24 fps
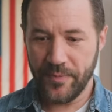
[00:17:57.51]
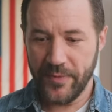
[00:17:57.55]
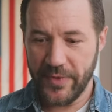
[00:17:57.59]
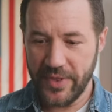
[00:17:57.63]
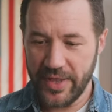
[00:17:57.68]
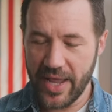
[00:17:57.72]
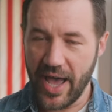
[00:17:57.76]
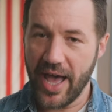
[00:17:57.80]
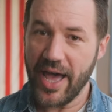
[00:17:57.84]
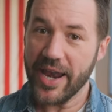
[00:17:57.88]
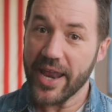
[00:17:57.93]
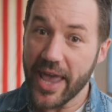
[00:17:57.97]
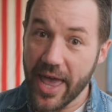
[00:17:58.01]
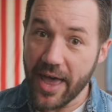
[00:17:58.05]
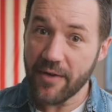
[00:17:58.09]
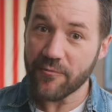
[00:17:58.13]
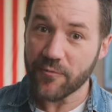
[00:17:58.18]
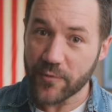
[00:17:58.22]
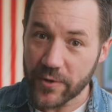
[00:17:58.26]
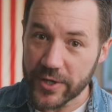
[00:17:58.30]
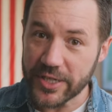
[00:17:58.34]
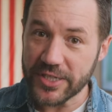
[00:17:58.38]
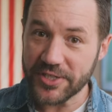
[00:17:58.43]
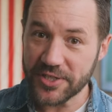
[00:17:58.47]
not
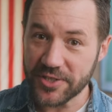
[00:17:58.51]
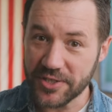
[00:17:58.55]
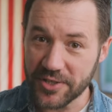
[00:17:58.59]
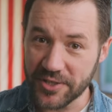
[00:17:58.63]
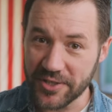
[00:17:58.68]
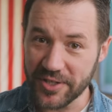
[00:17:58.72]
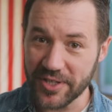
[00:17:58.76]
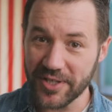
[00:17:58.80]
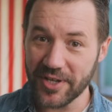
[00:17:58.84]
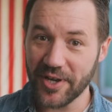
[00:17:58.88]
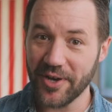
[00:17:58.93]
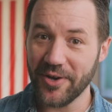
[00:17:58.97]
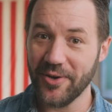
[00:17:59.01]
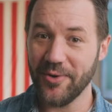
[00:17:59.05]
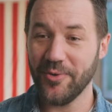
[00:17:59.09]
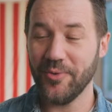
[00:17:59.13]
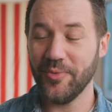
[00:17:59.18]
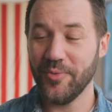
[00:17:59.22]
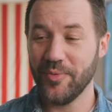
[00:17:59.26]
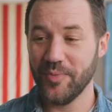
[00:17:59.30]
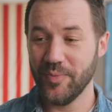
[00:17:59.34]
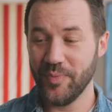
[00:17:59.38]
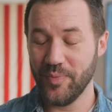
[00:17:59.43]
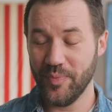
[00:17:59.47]
every
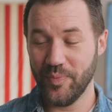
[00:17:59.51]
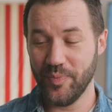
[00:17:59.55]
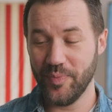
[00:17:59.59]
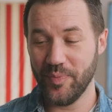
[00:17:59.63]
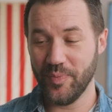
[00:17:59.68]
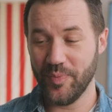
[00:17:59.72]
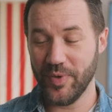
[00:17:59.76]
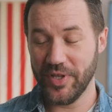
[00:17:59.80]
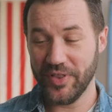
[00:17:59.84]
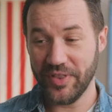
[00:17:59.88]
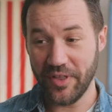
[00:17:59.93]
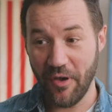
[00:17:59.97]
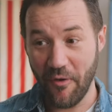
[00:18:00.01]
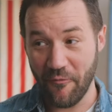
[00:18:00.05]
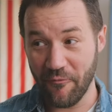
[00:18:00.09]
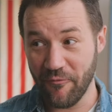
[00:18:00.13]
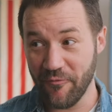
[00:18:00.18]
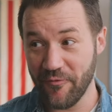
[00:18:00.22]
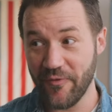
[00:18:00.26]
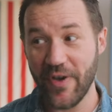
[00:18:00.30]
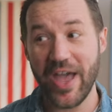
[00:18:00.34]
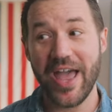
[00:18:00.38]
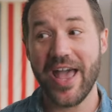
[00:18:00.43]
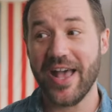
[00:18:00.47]
studio, but the
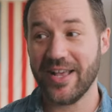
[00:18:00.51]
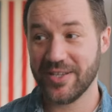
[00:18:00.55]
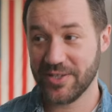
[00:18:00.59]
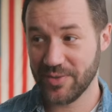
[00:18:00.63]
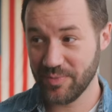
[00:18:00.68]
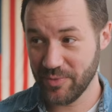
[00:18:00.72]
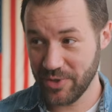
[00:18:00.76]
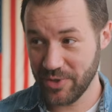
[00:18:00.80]
vast